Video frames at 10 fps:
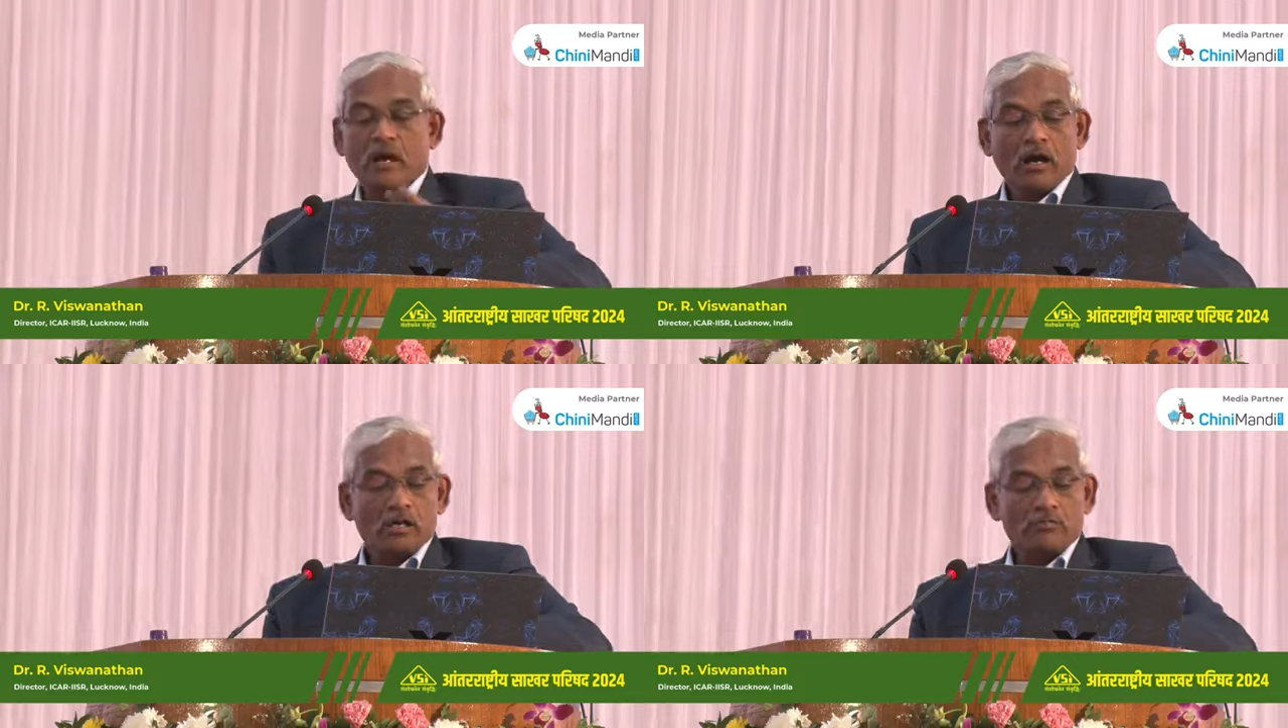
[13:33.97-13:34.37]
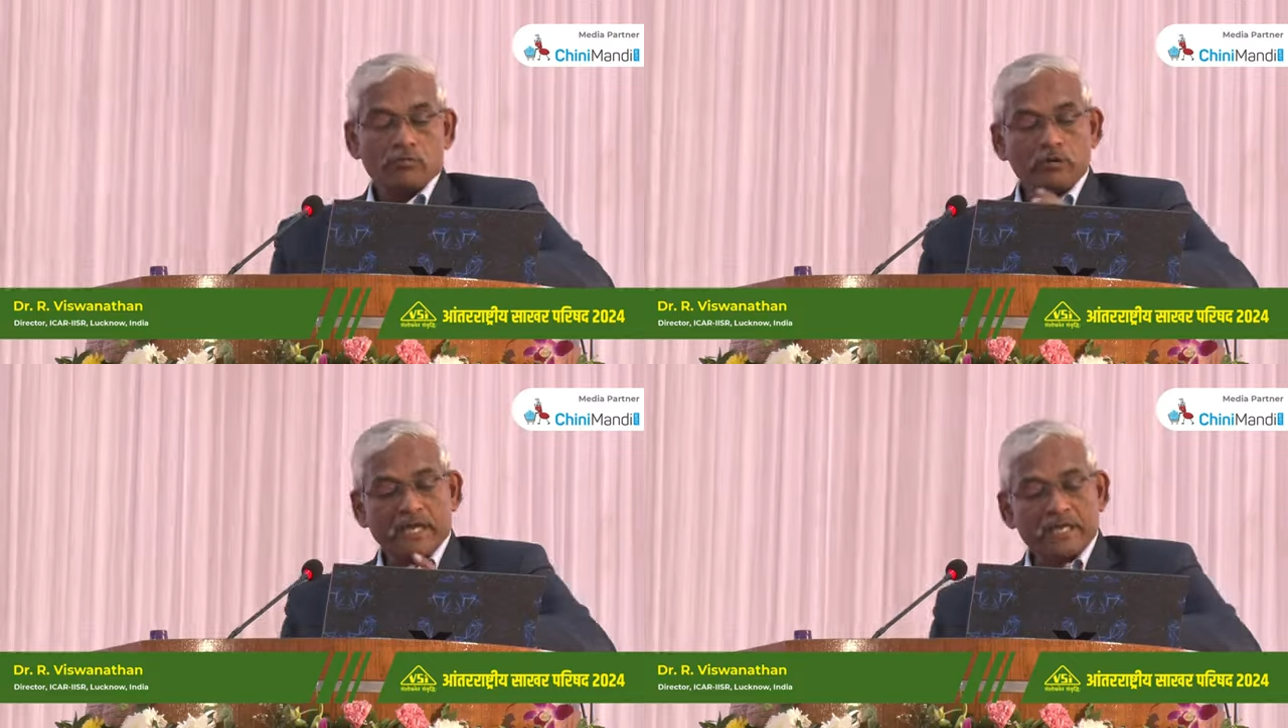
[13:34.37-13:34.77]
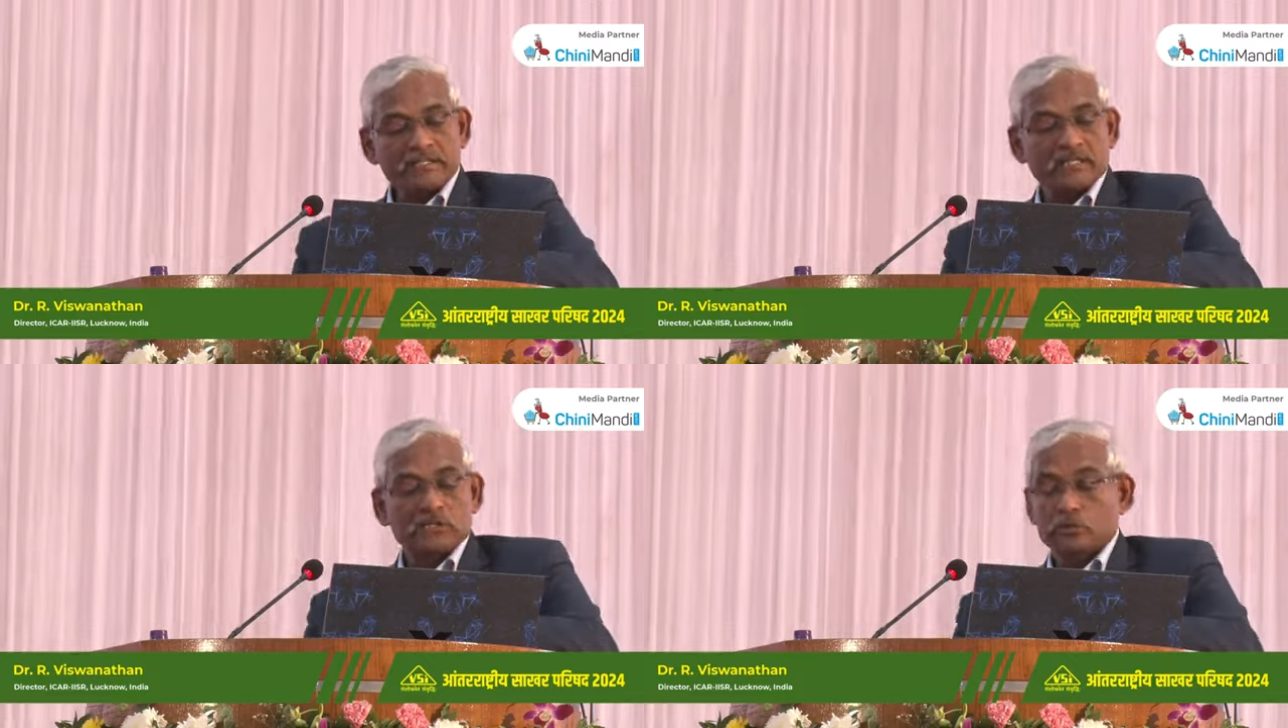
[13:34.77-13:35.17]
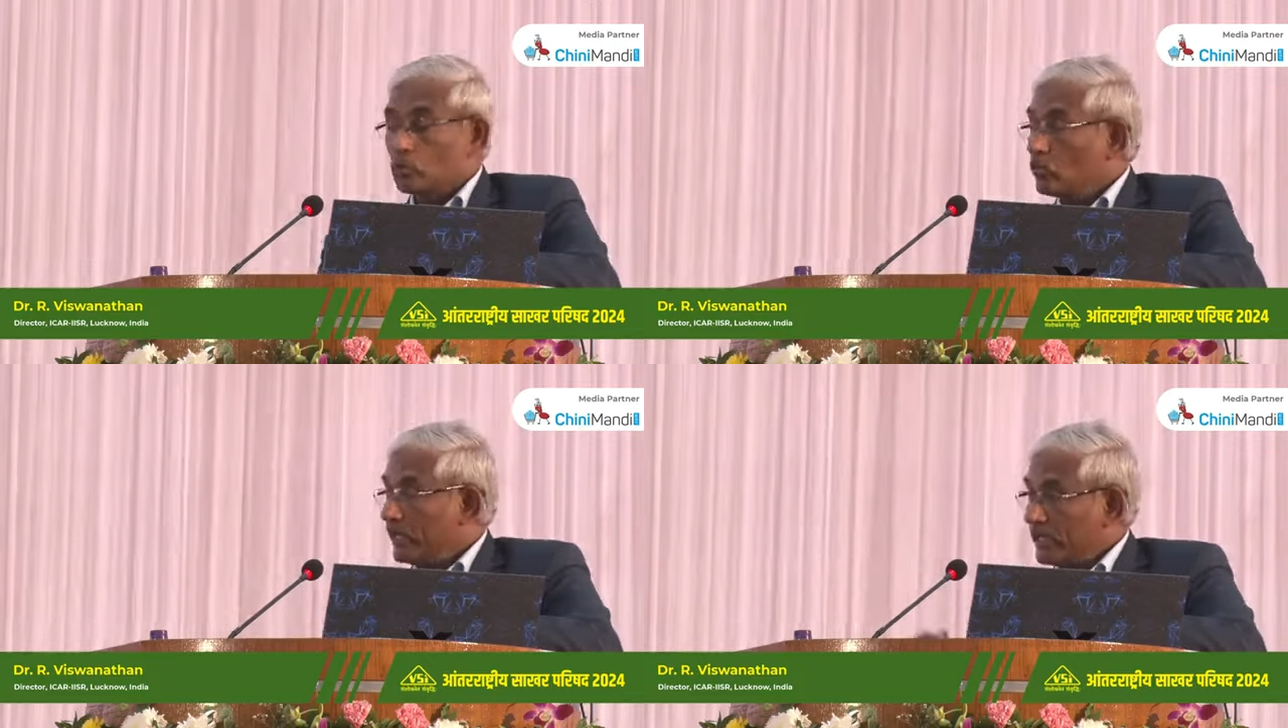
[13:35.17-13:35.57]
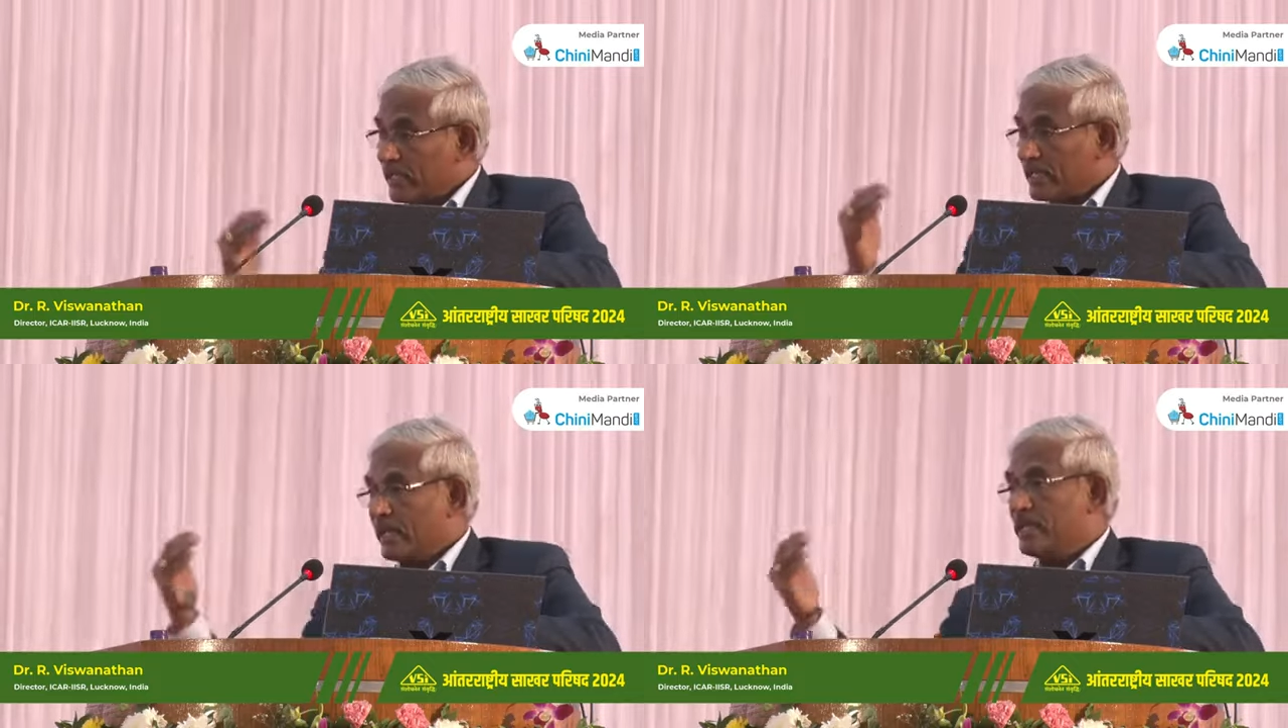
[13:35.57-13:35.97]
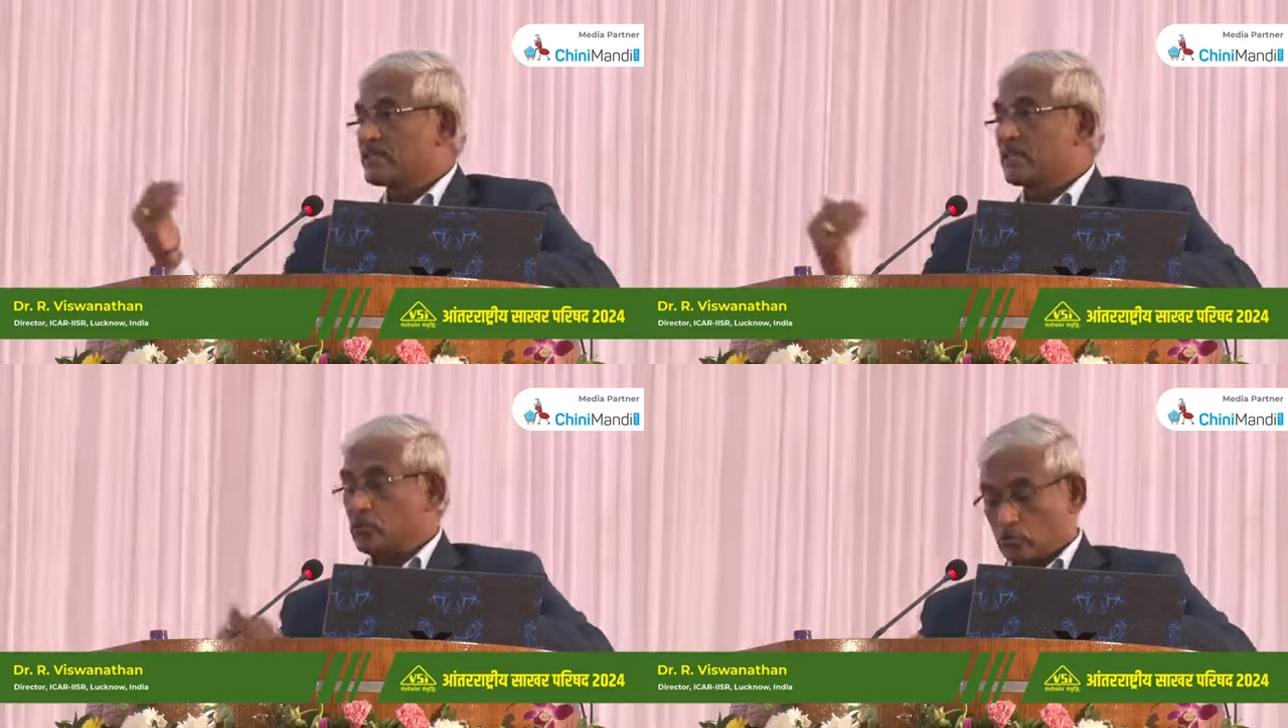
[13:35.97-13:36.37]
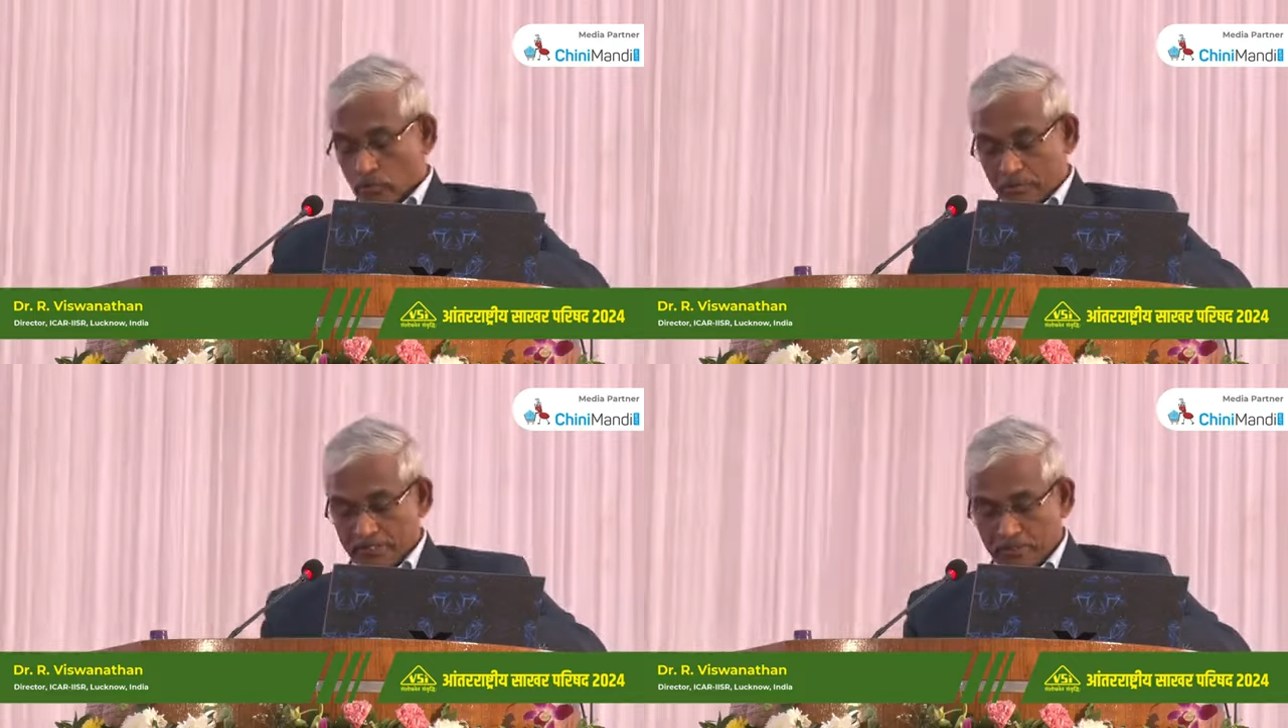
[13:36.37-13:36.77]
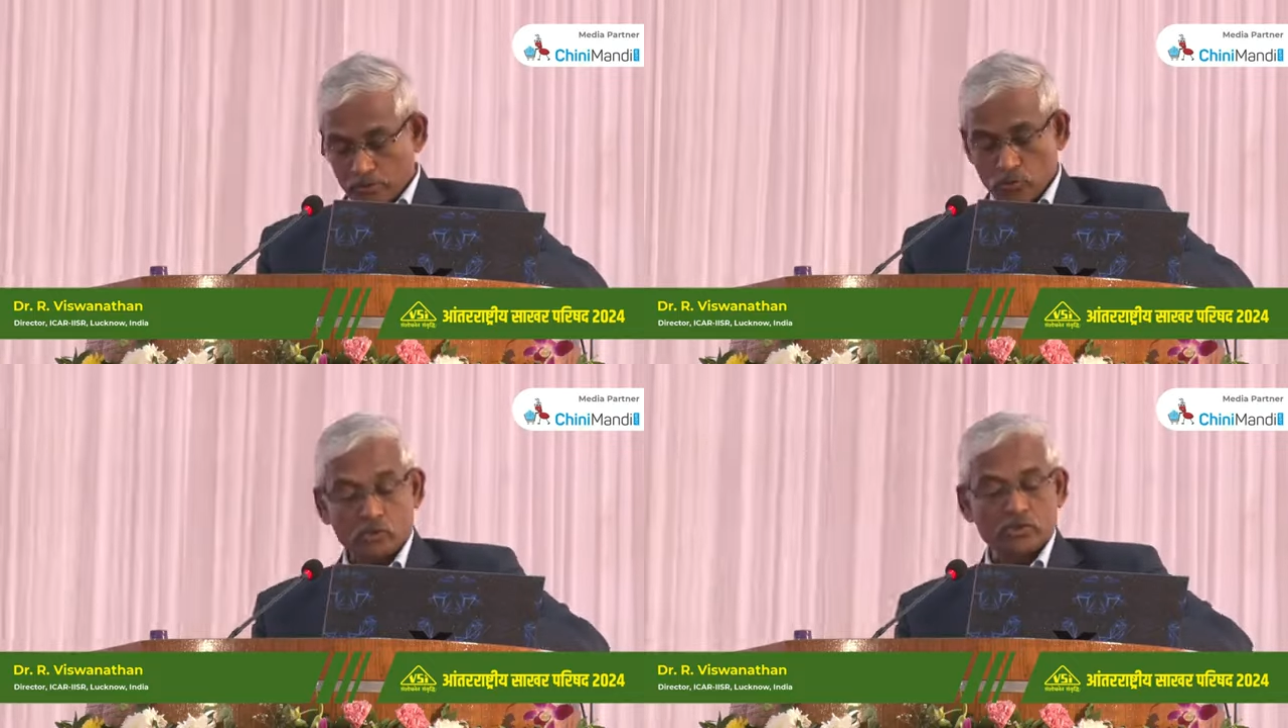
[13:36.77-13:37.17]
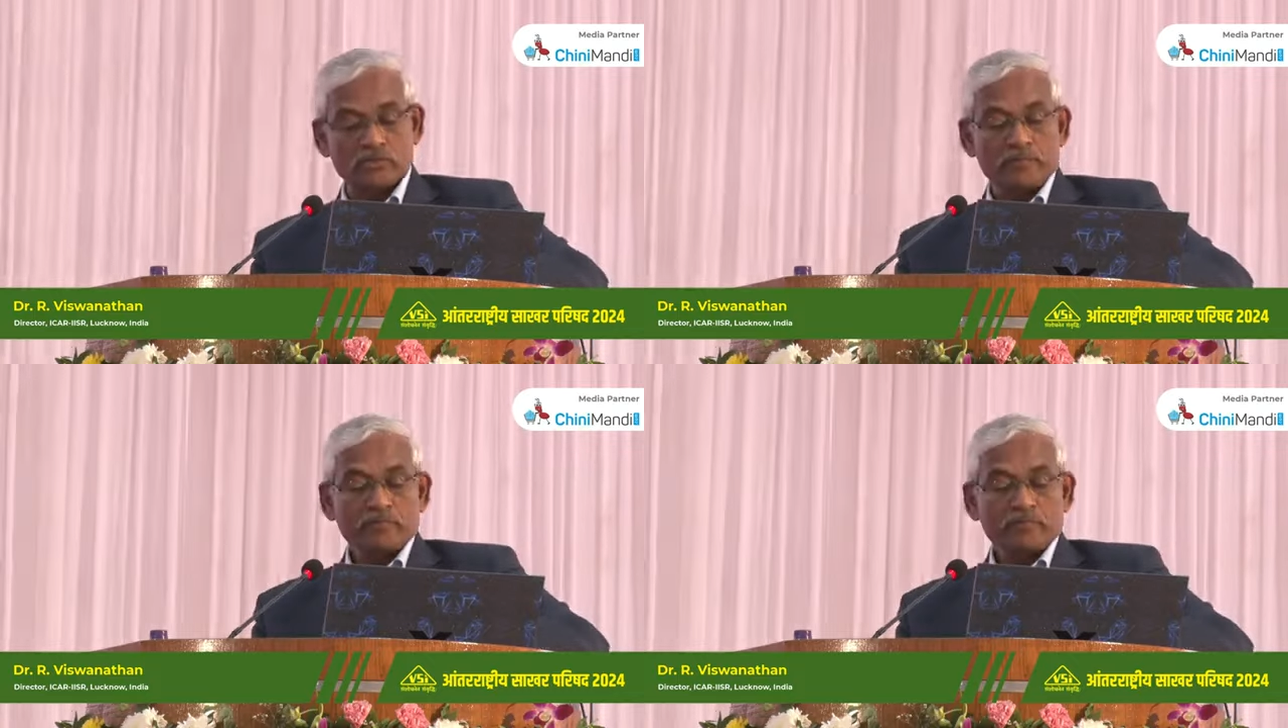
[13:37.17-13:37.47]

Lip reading: or full canes also, entire canes also being used.